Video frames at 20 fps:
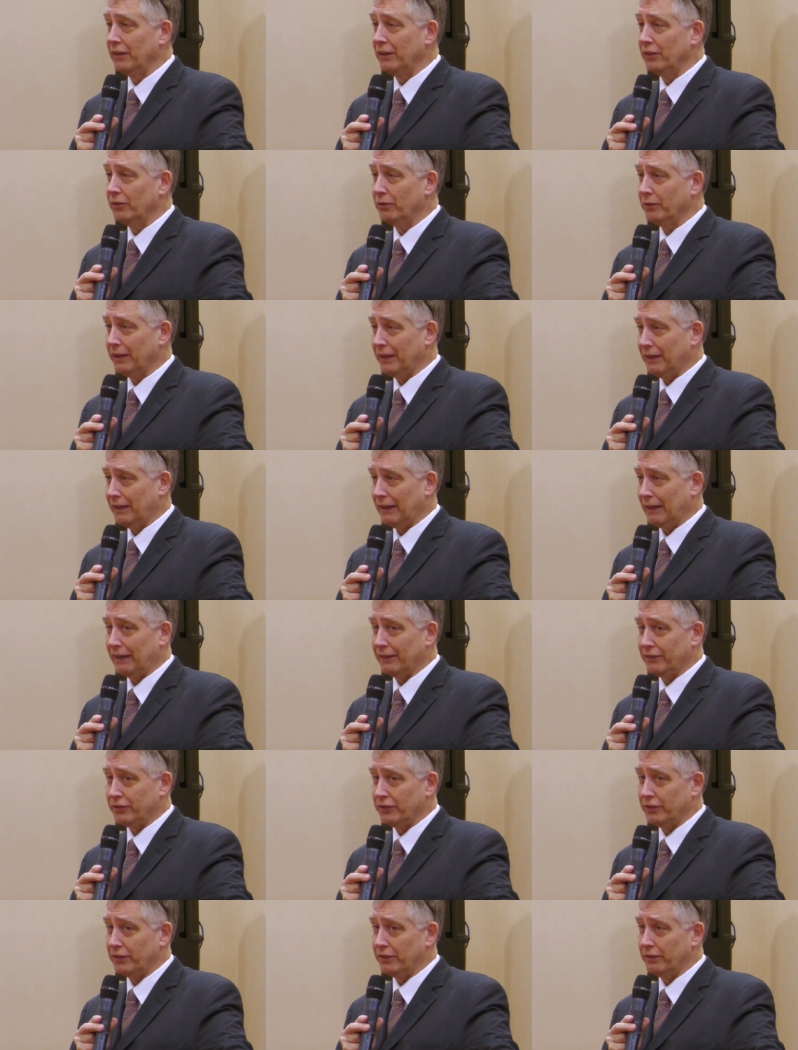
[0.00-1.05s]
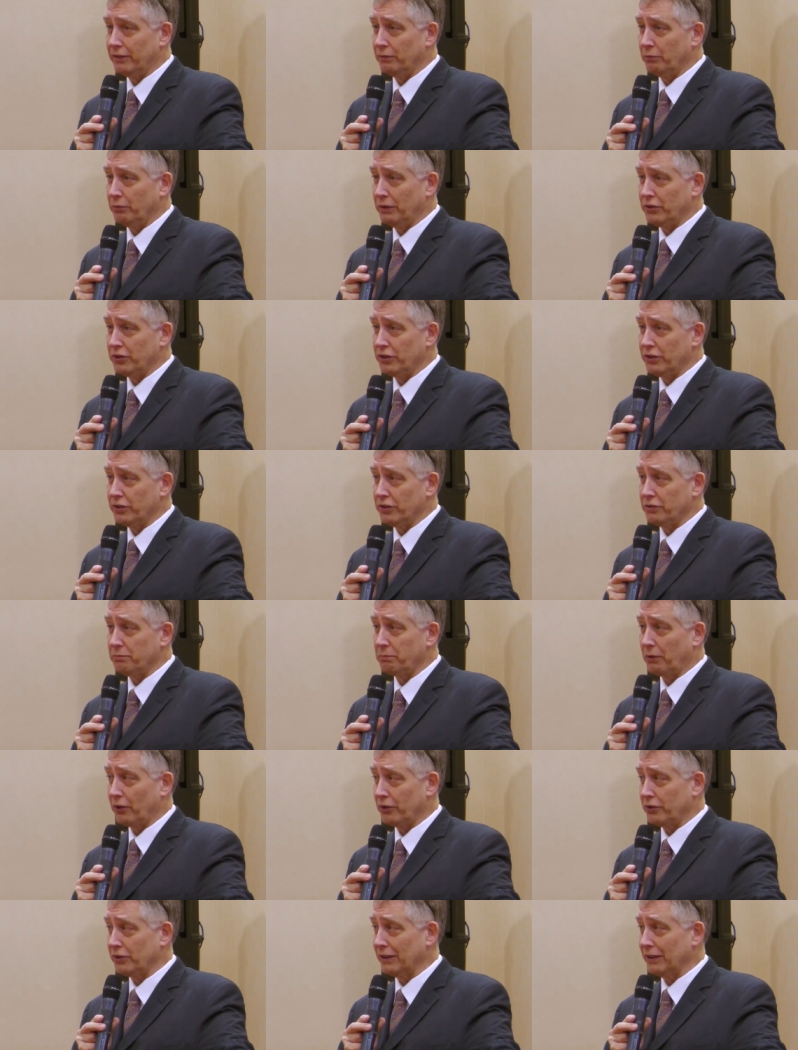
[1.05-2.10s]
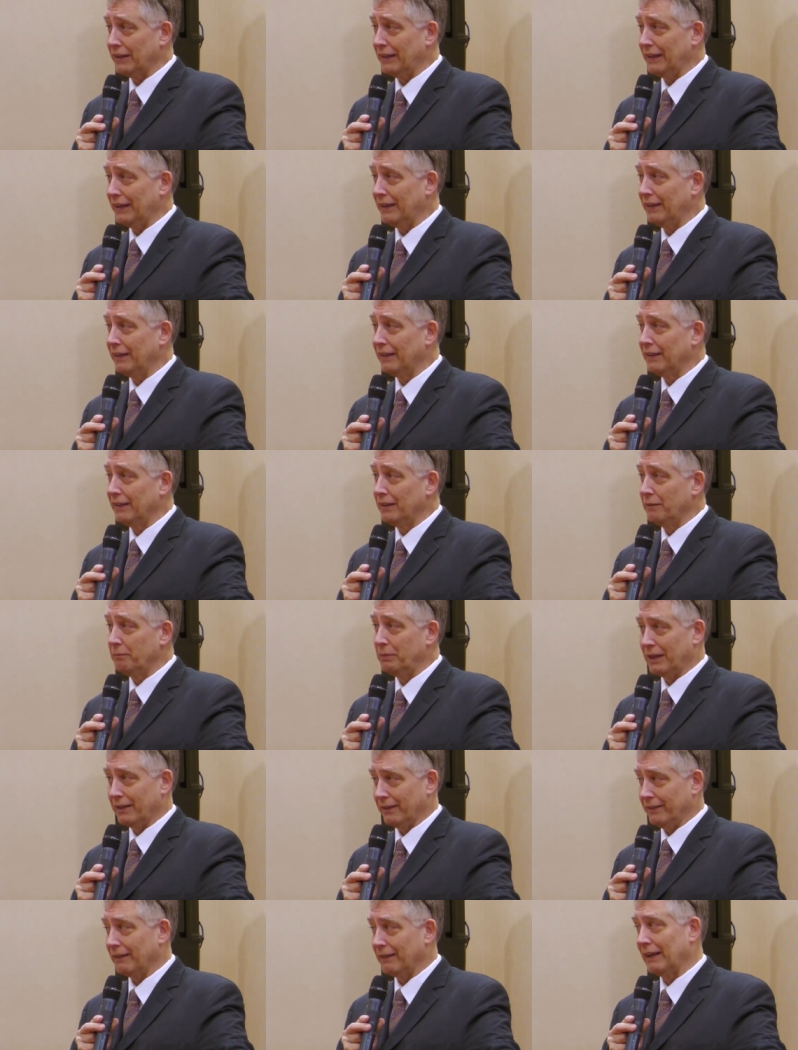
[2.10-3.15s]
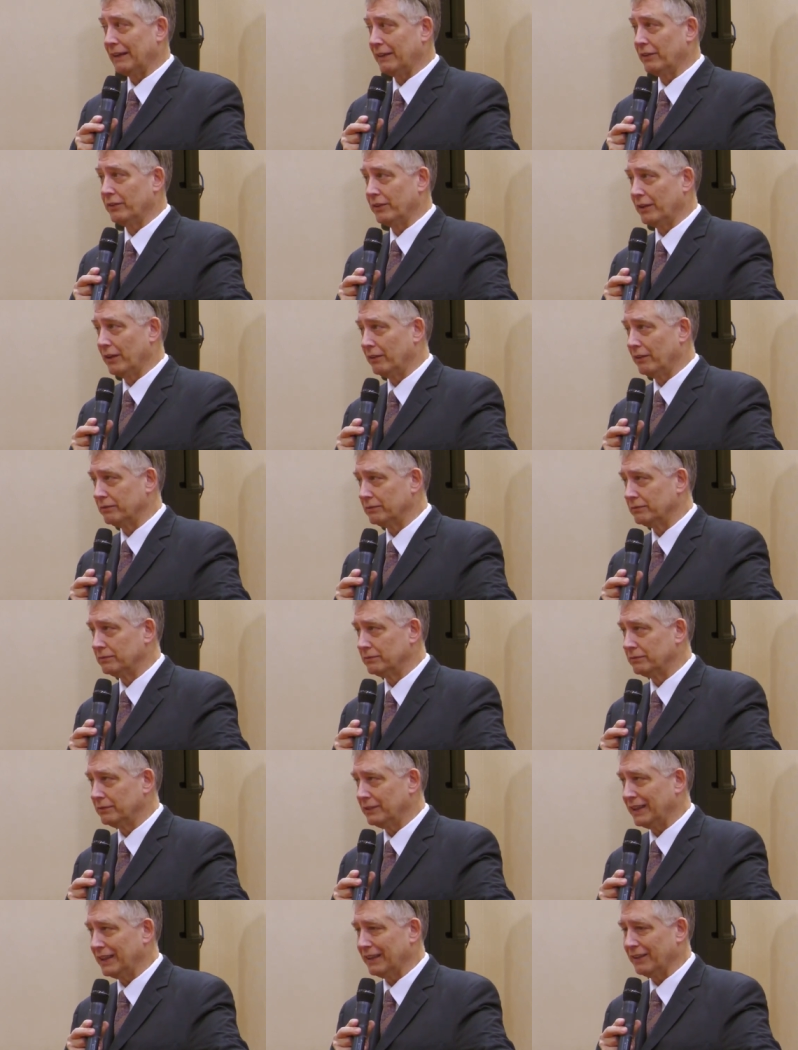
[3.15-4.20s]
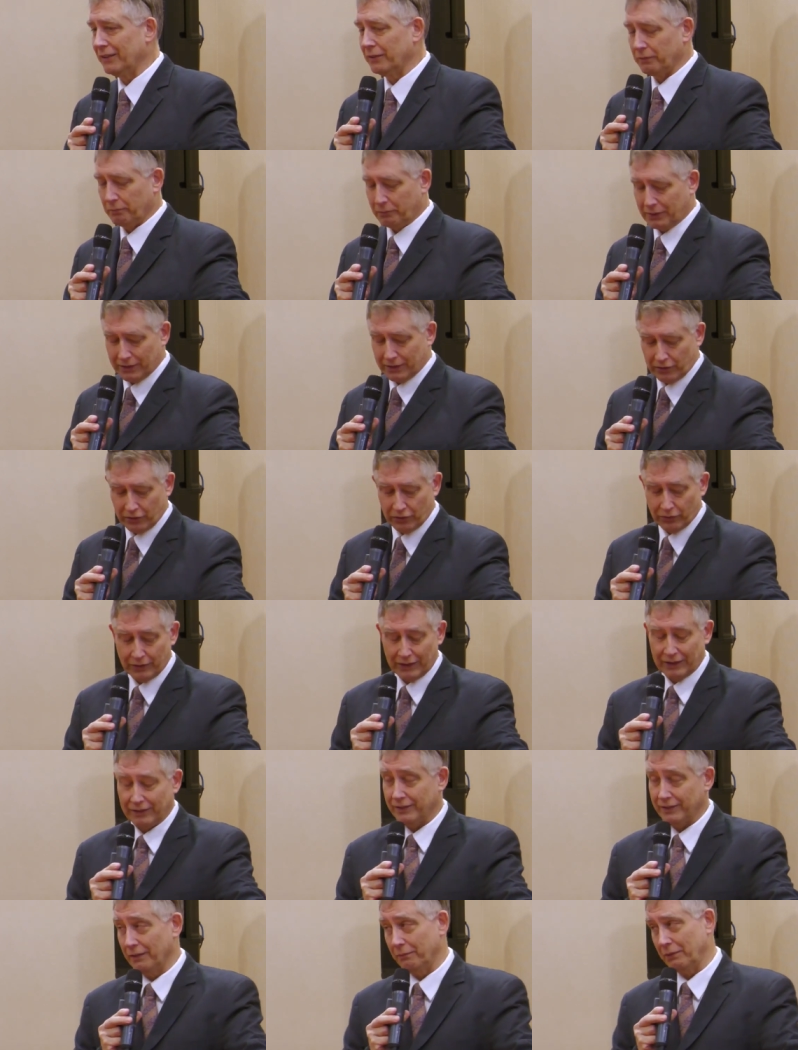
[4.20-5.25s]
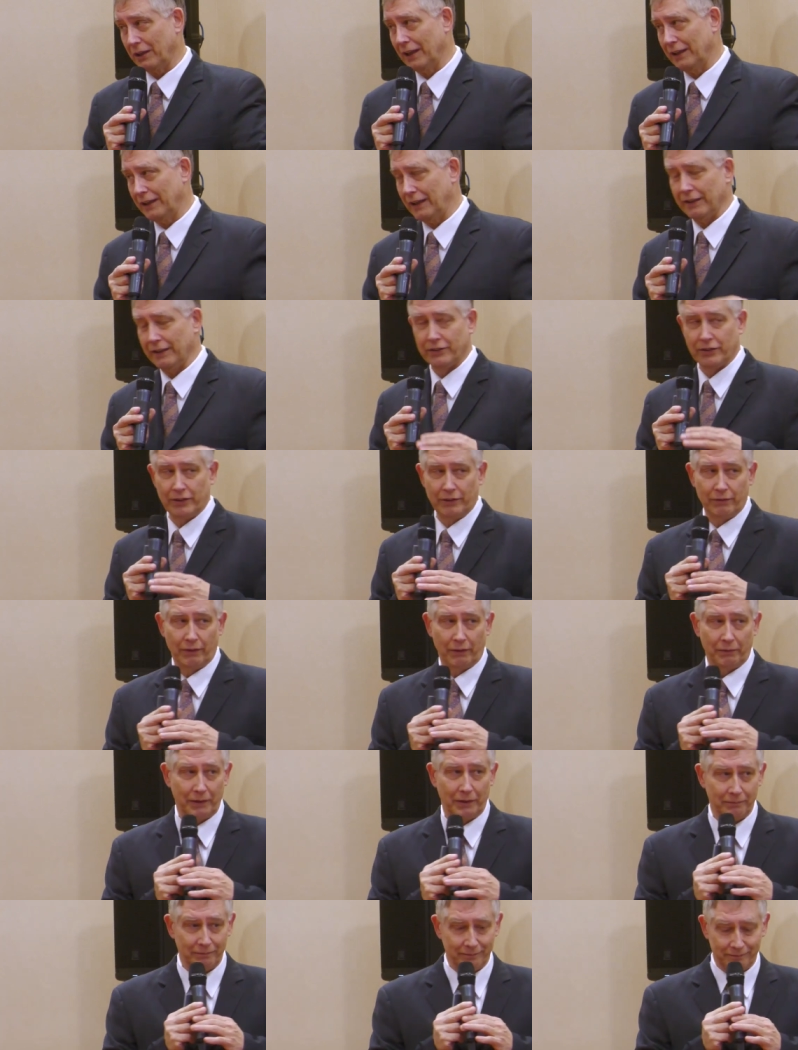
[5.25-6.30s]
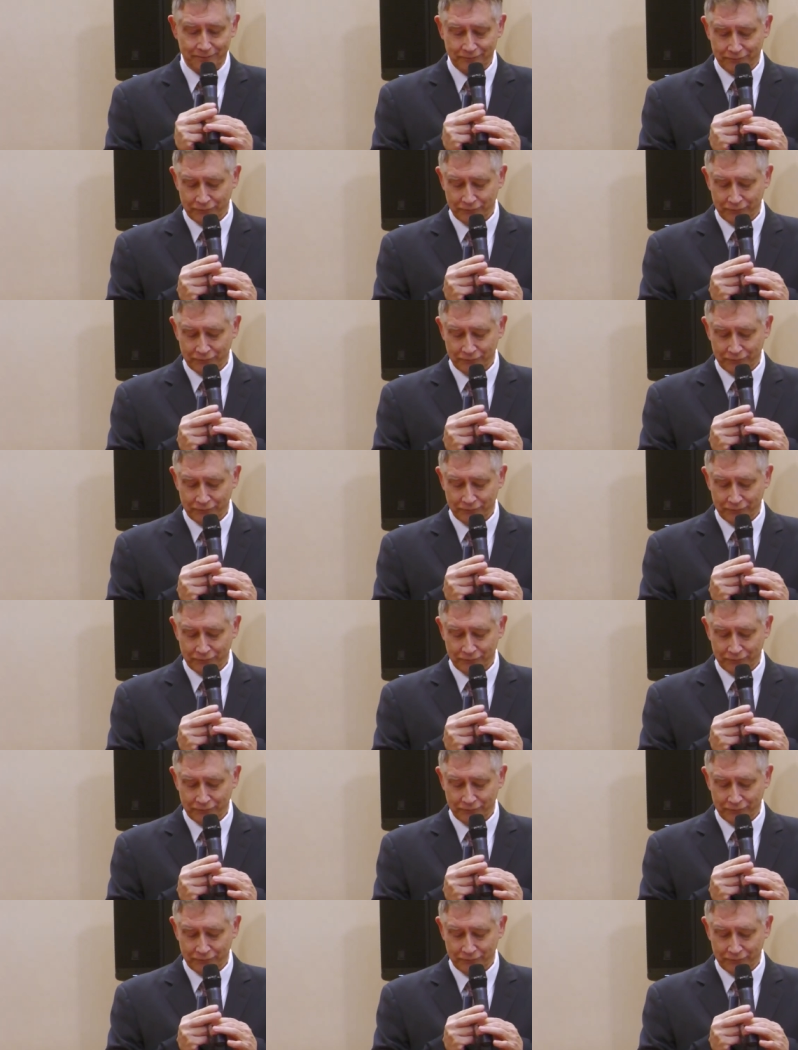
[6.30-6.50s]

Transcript: you'll get an answer which is partially because I don't know, you know, but you'll get some kind of answer from them.